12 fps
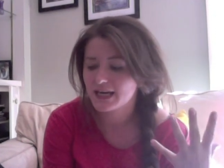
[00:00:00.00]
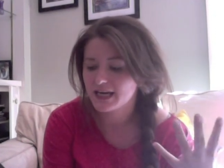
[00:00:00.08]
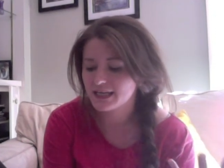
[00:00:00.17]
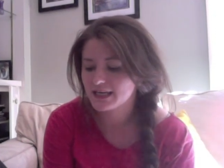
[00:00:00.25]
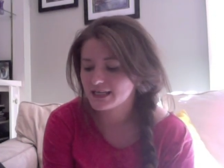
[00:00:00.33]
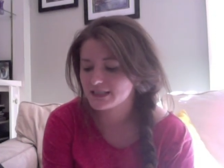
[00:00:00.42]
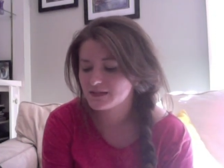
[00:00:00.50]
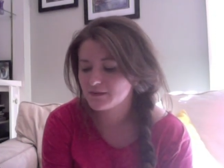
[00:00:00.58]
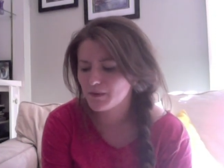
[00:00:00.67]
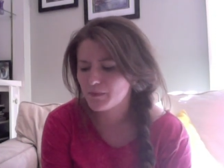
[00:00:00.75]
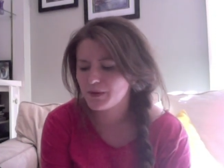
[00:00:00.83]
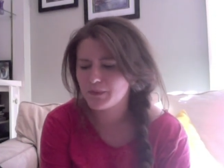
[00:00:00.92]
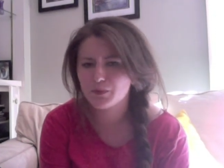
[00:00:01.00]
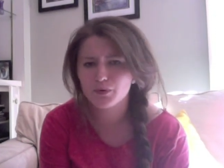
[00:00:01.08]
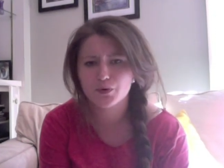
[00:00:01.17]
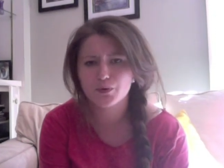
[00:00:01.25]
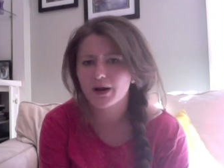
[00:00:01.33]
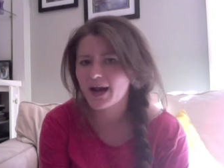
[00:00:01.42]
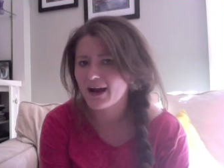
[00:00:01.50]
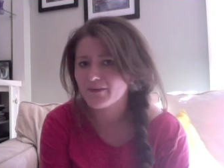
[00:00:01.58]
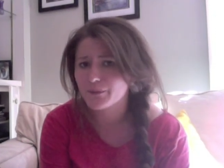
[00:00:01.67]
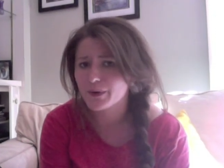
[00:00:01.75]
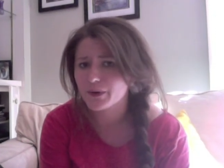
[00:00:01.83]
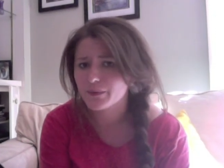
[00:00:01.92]
against people who are
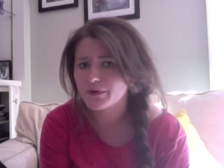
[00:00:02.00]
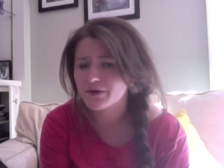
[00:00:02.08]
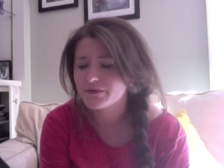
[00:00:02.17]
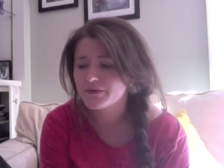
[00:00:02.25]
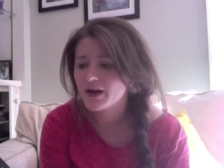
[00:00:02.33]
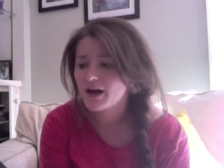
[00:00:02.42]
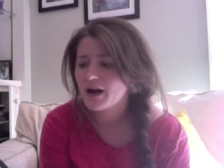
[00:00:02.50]
half werewolf.